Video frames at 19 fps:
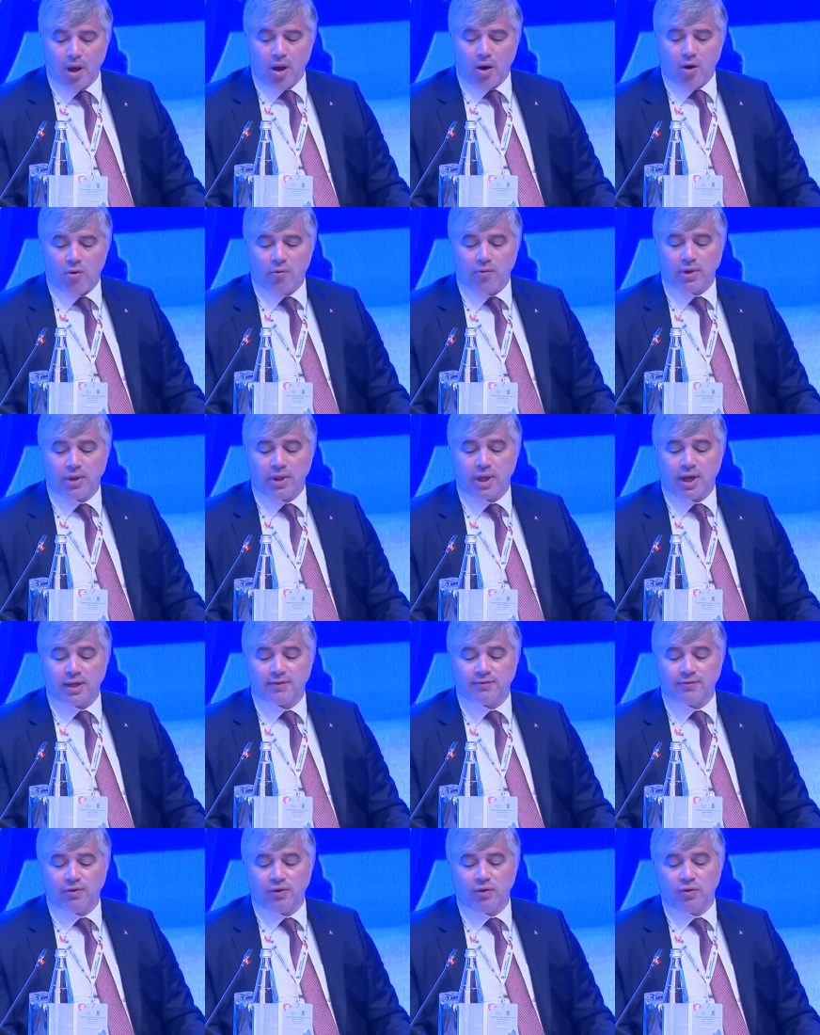Over the
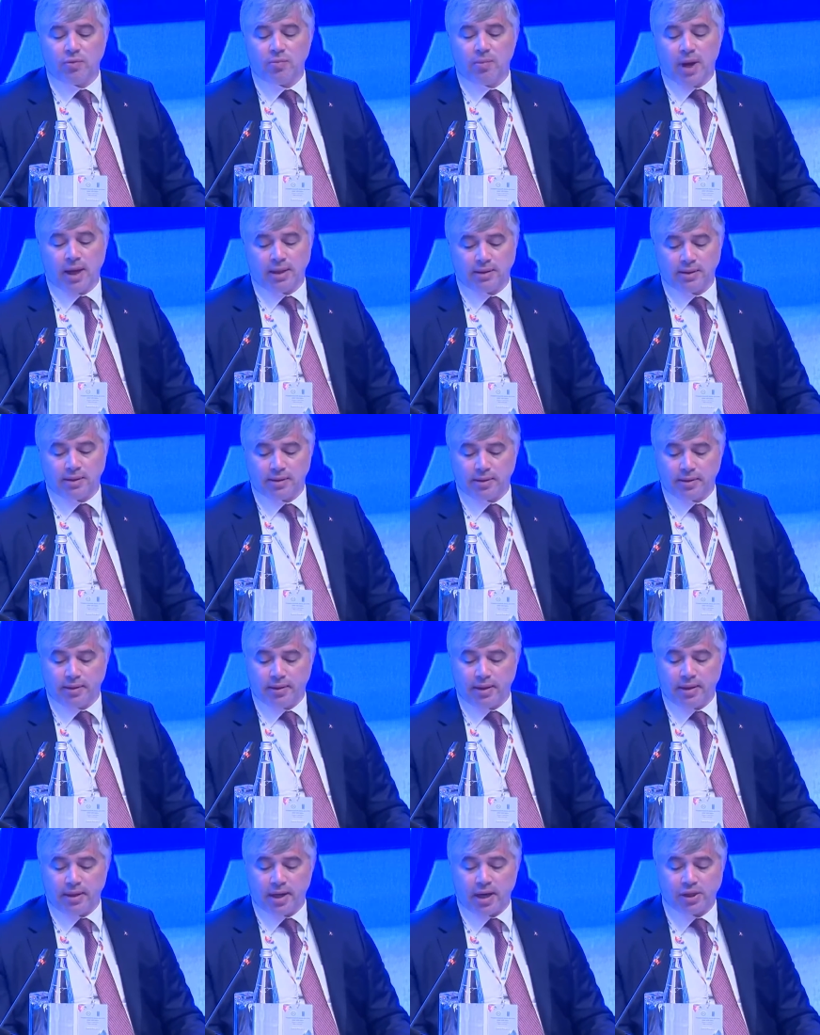last few months,
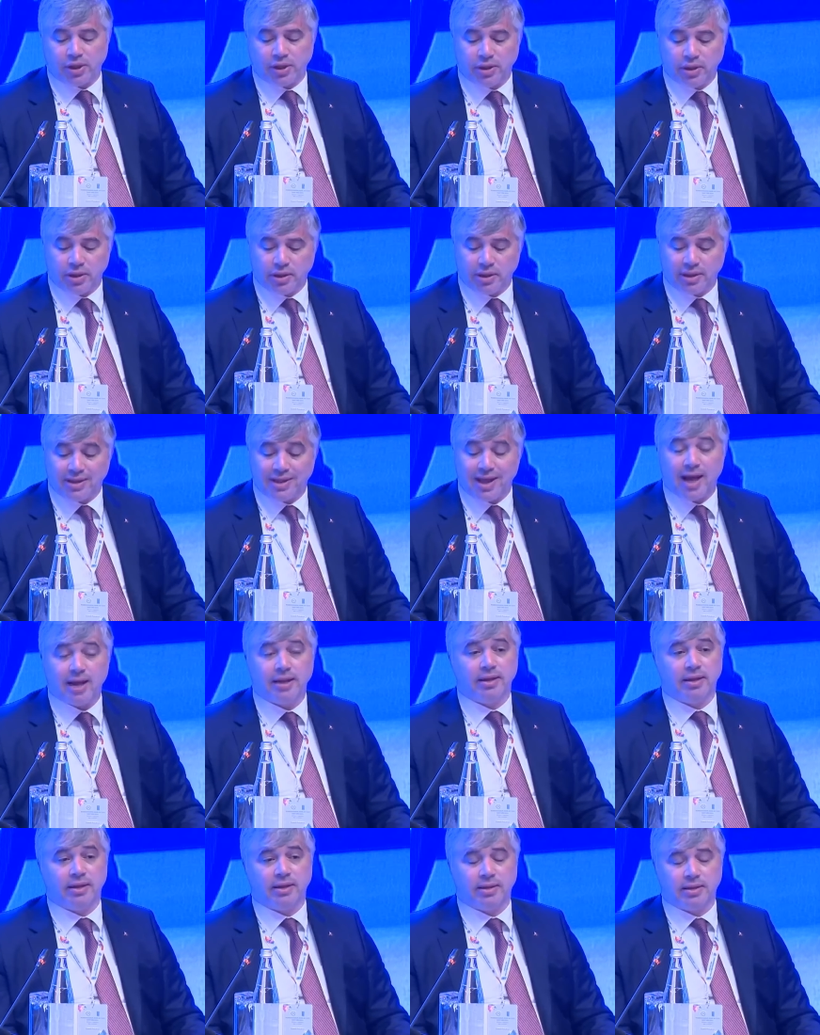the national
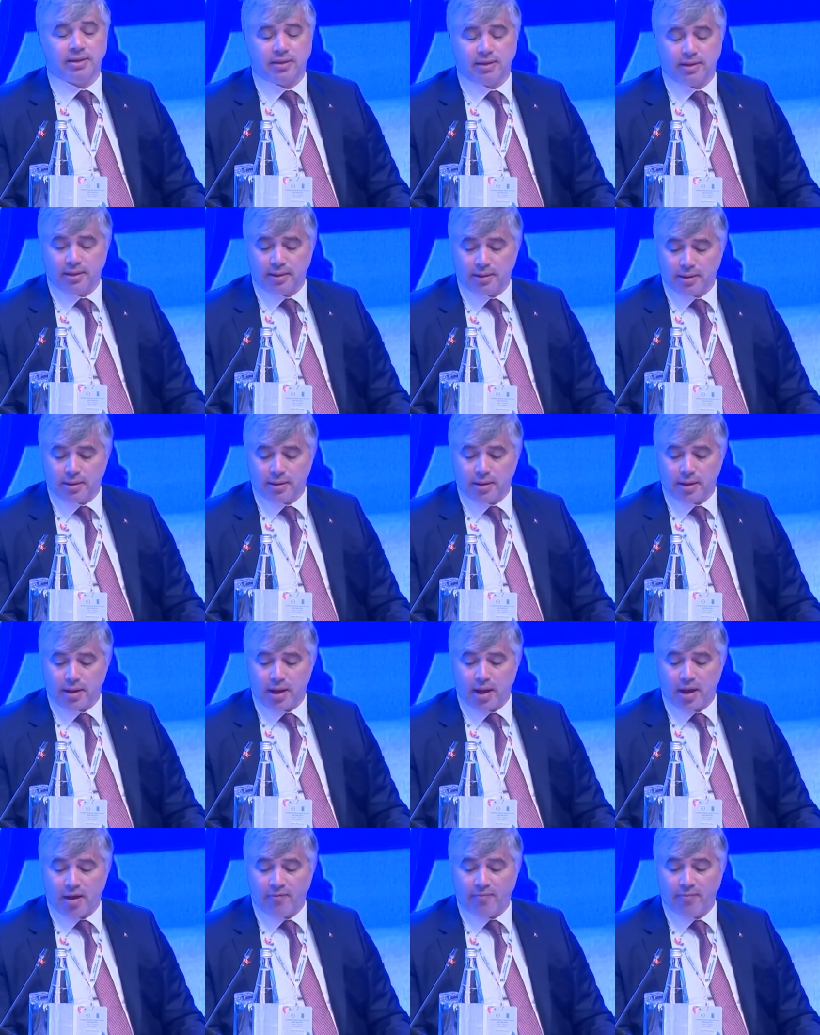standards
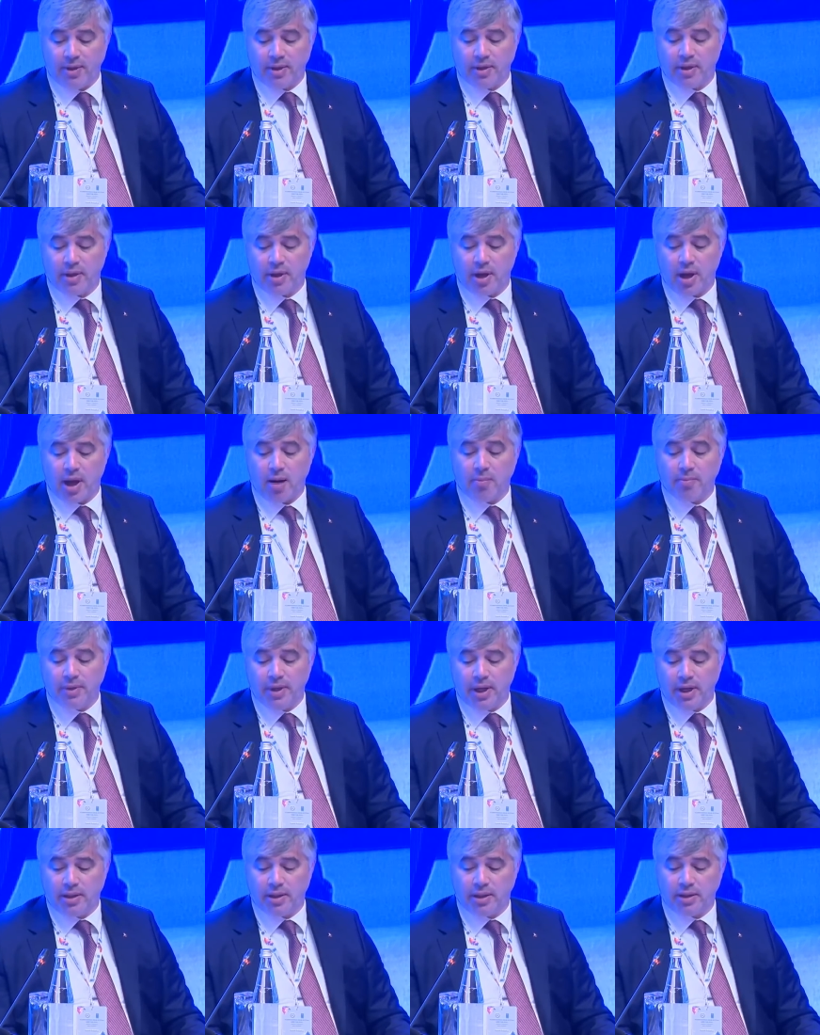have been
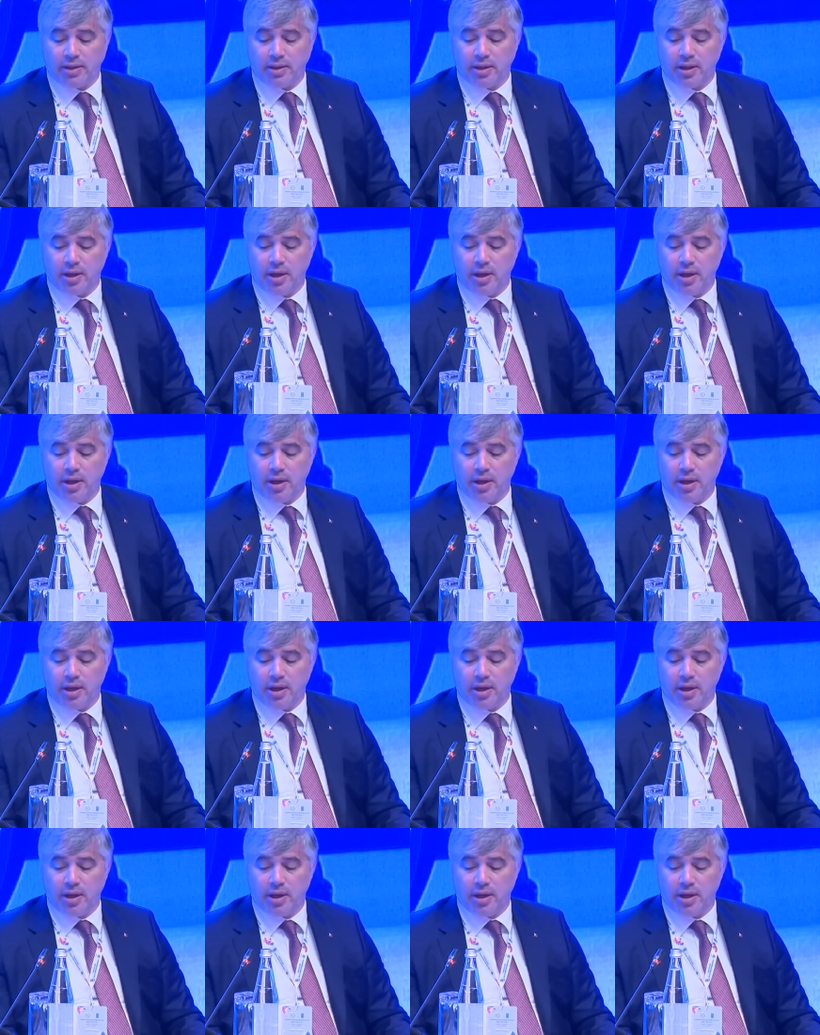updated,